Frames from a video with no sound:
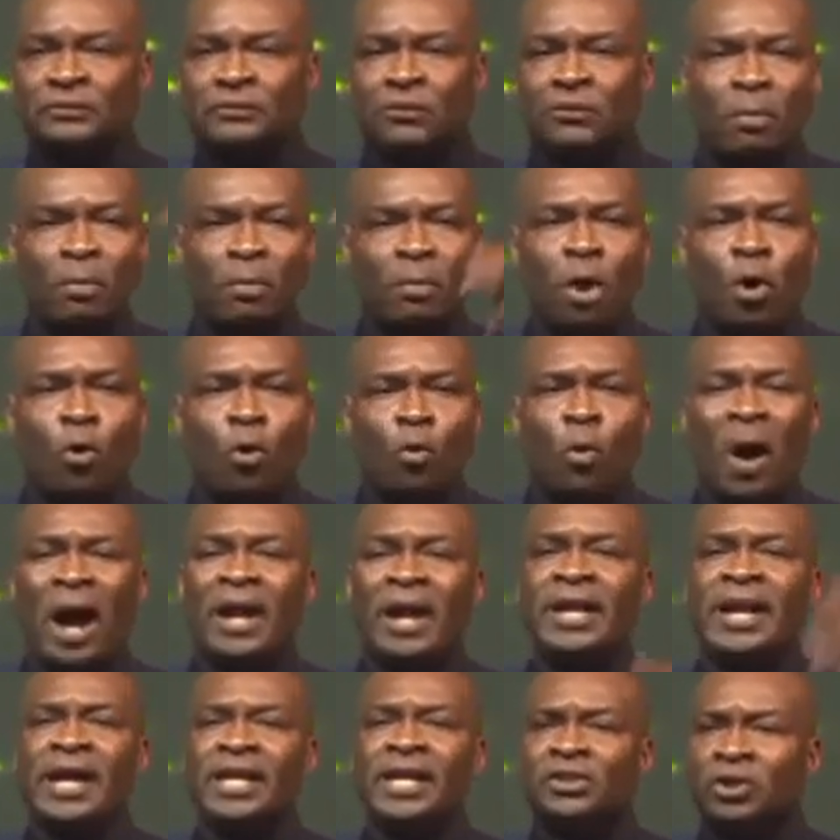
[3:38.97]
from
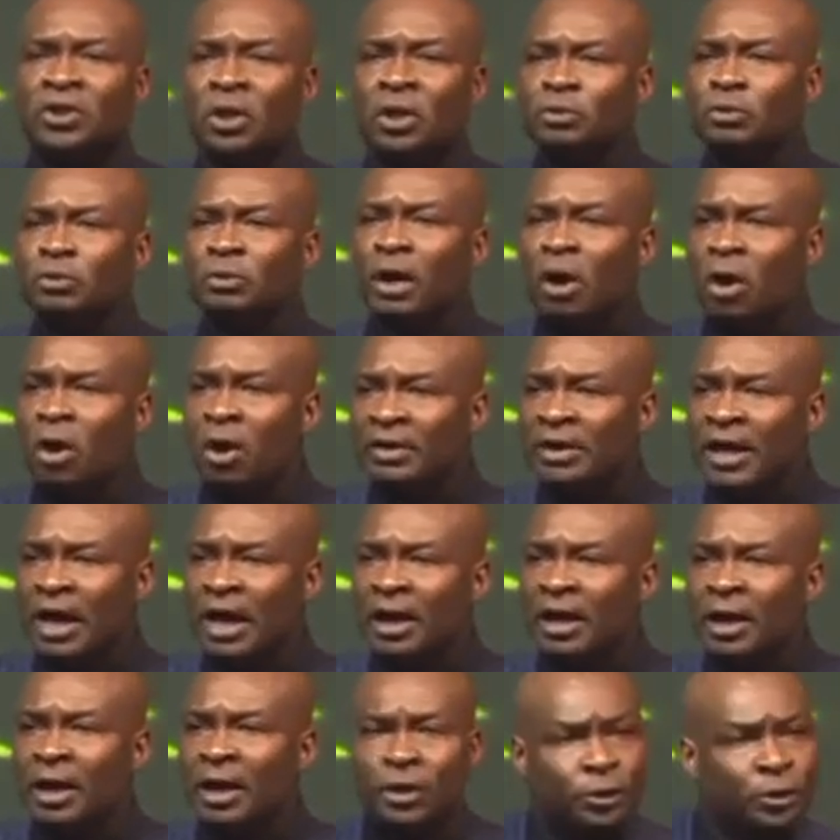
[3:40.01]
one nation to the other.